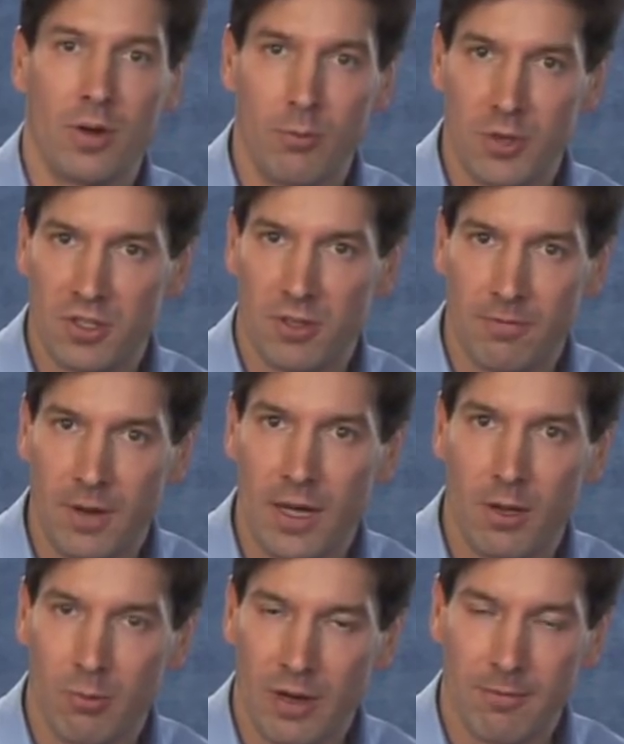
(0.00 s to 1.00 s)
in which the
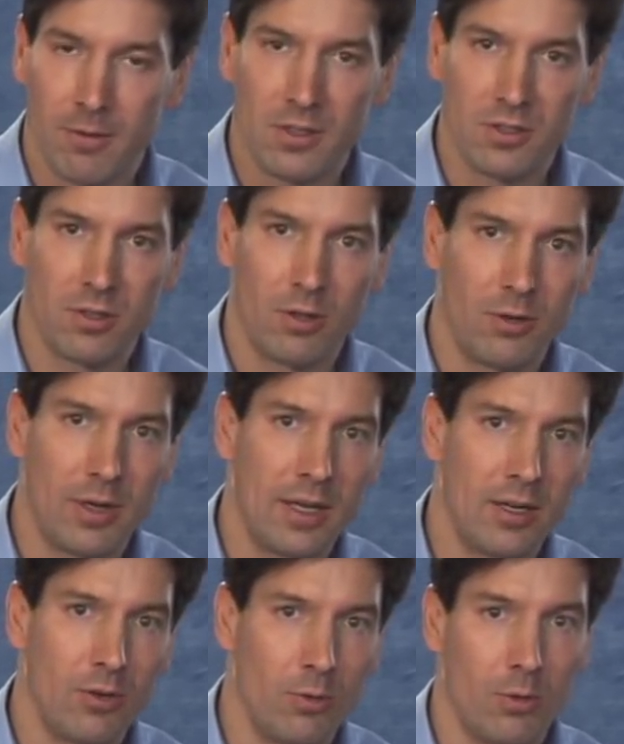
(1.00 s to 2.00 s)
file referenced are
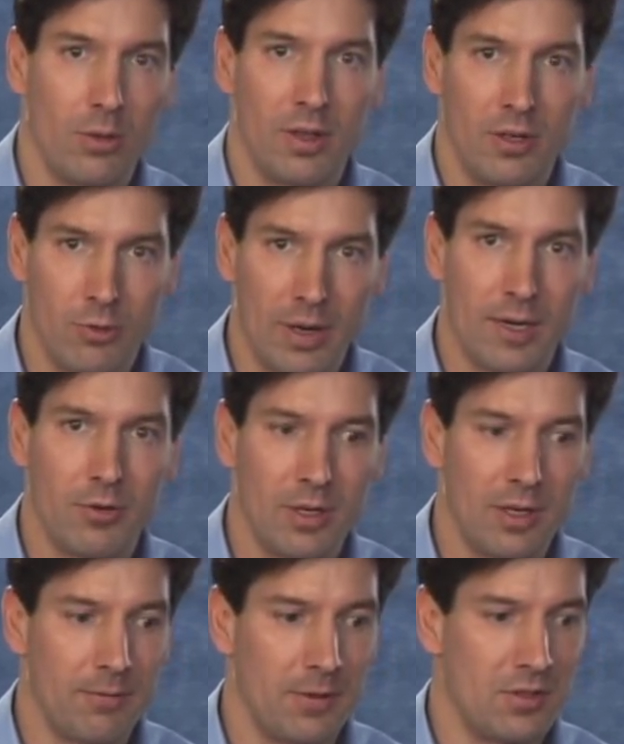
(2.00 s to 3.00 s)
located or the directory
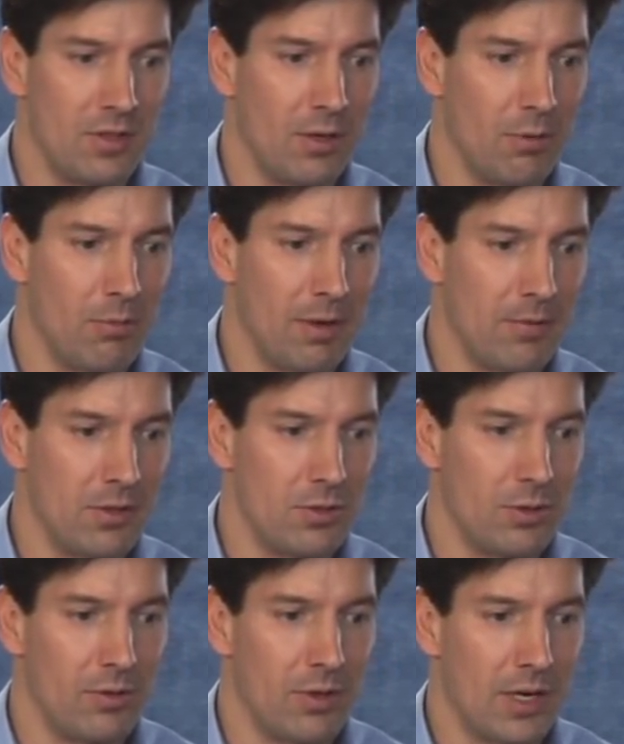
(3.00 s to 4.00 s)
if it's a reference
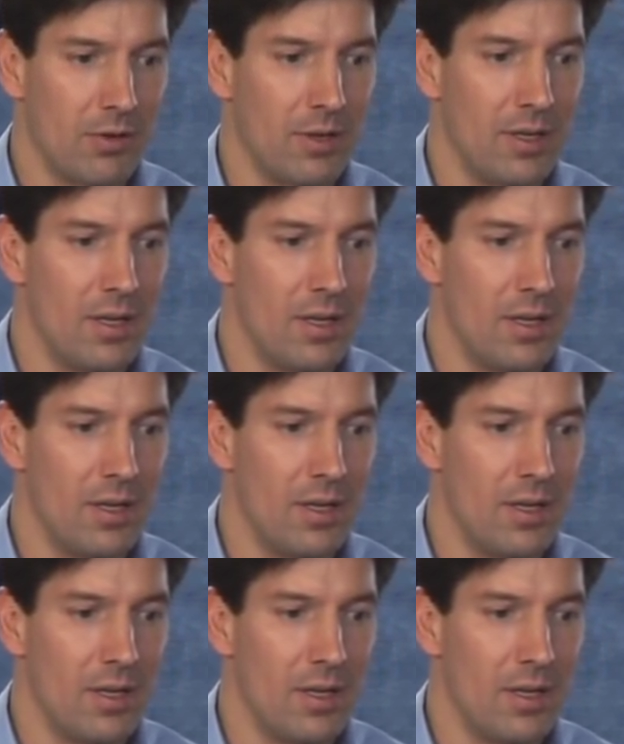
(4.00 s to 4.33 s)
to a directory,